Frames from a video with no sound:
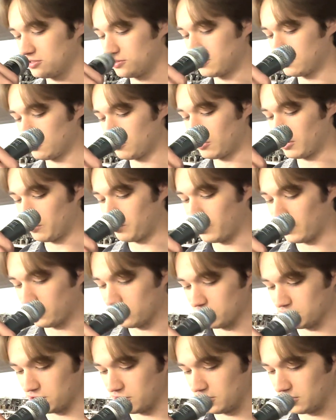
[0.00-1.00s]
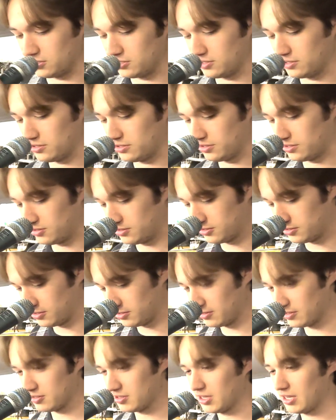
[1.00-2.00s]
so many pedal changes during the
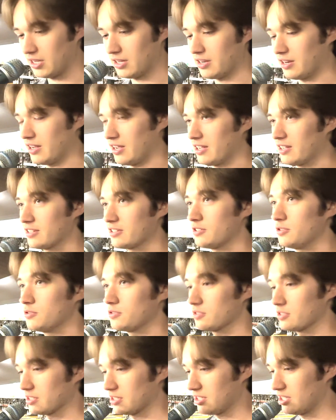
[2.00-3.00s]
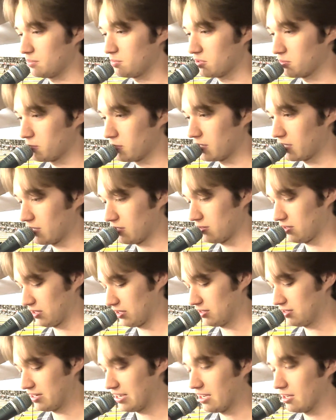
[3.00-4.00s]
set. I usually keep the mic like
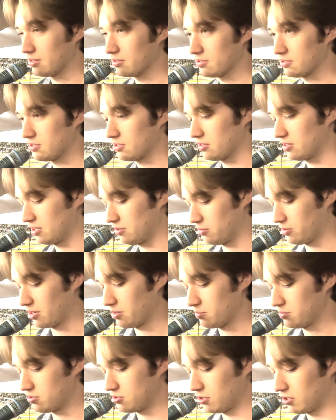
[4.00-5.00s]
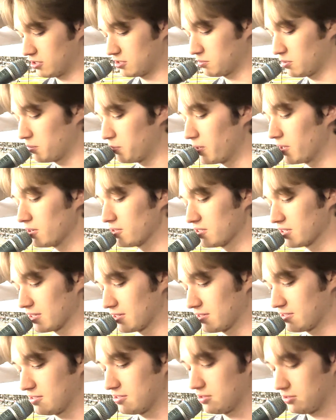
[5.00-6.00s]
down so that when I'm changing my pedals, I can
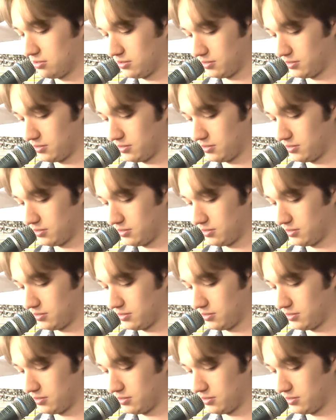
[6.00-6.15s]
still